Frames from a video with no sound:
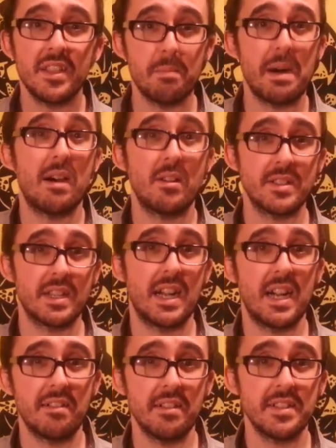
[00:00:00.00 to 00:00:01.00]
the powers of
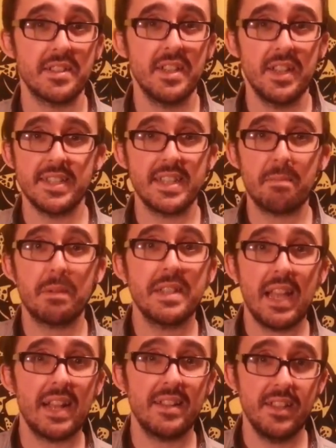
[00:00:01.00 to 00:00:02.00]
Congress. It's not
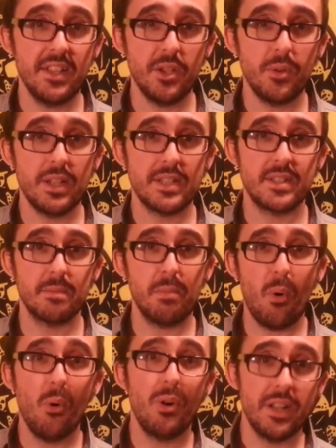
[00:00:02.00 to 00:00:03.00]
protecting you. It's
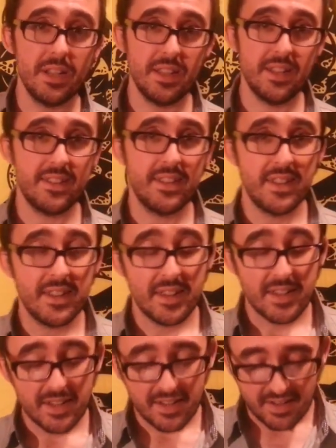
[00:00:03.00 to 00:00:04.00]
supporting it.
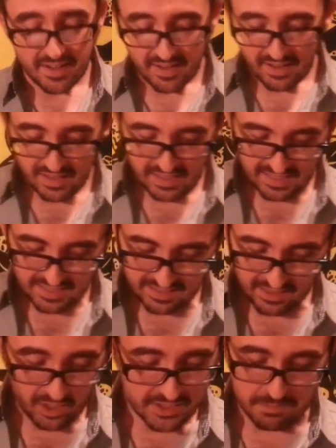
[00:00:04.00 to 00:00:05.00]

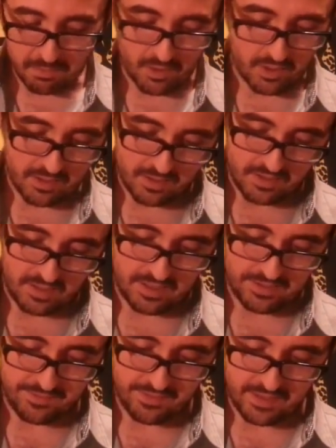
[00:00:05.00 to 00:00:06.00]
Also part
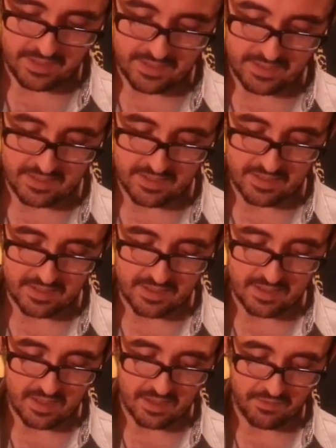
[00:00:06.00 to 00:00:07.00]
of the
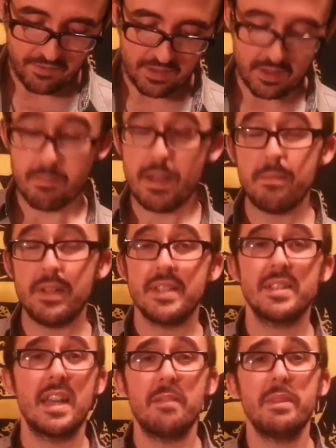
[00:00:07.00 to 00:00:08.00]
Fifth Amendment
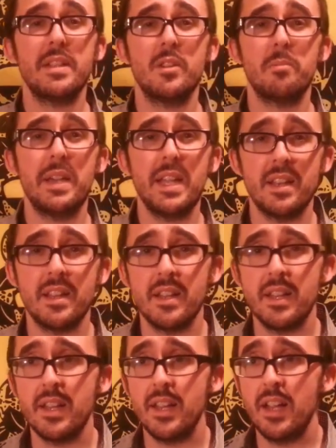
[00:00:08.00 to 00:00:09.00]
is eminent domain.
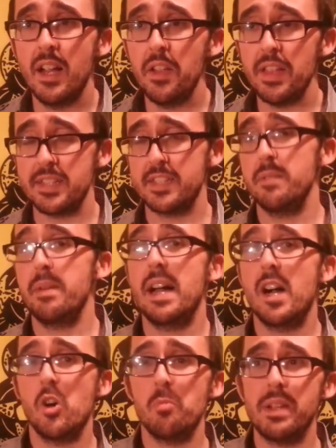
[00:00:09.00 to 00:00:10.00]
That
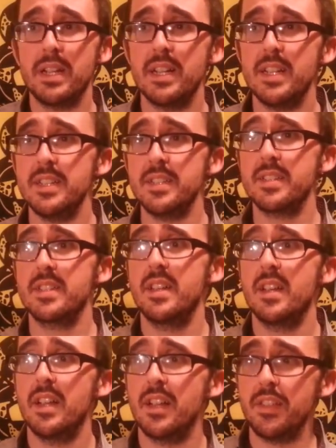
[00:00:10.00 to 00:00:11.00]
somehow,
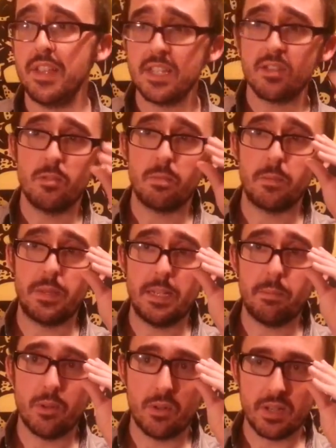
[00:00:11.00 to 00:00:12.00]
because these group of
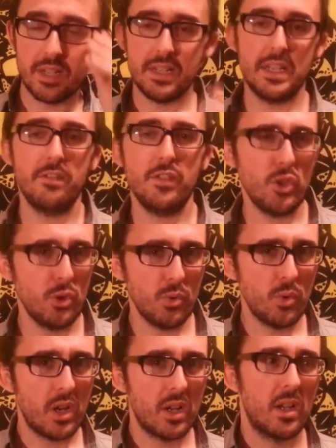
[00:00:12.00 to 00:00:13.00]
people can give
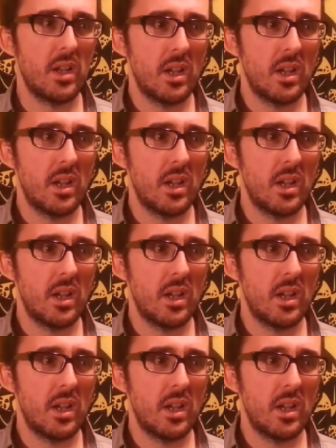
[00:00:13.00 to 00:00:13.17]
you